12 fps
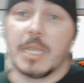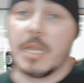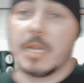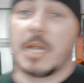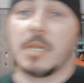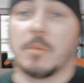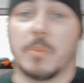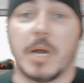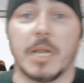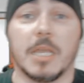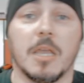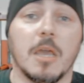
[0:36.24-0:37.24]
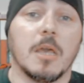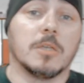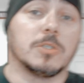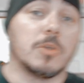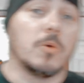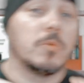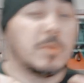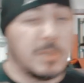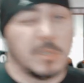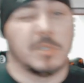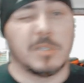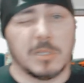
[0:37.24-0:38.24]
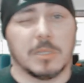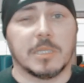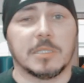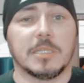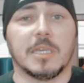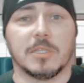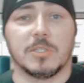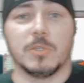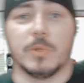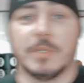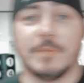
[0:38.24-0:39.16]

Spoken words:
getting out of the body. So let's get to